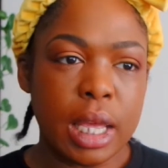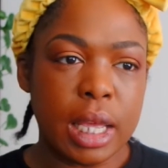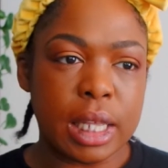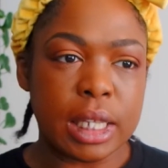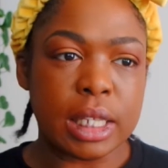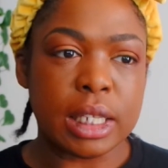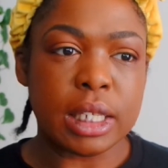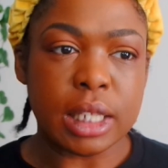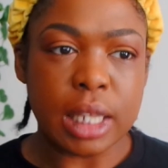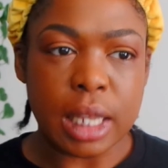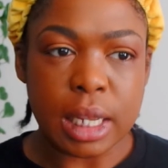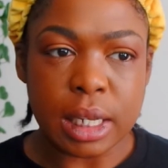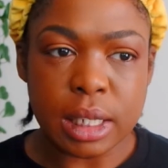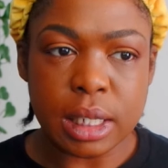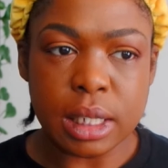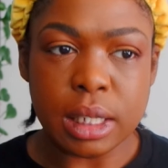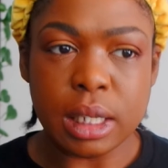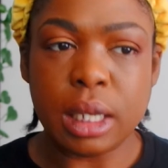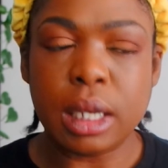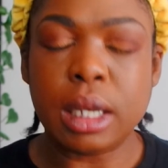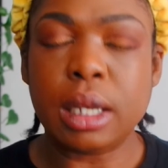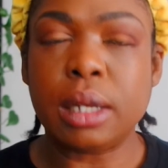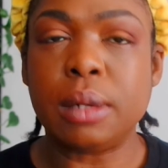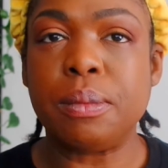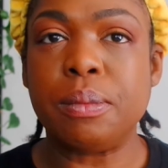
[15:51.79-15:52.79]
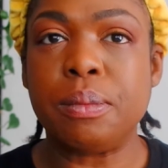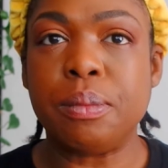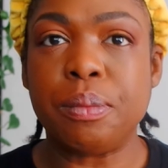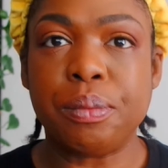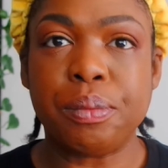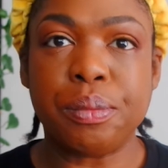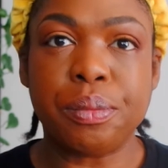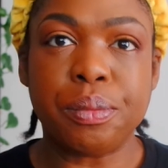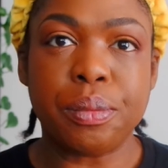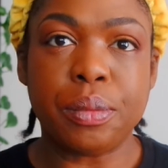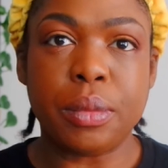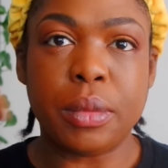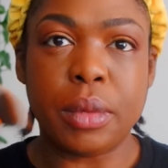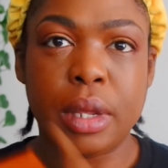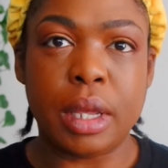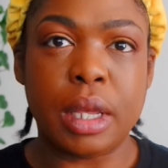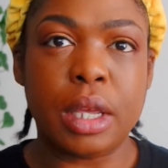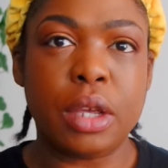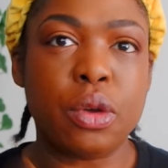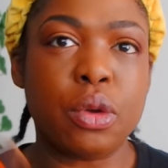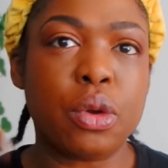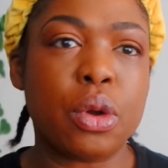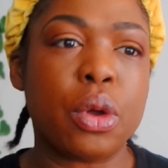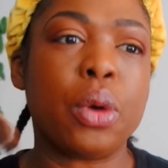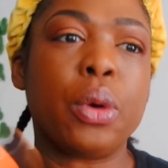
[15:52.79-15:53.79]
It sets it,
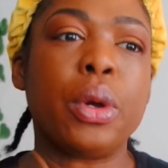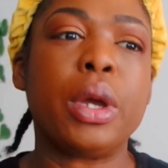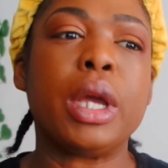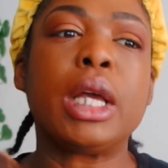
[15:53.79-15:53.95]
you know,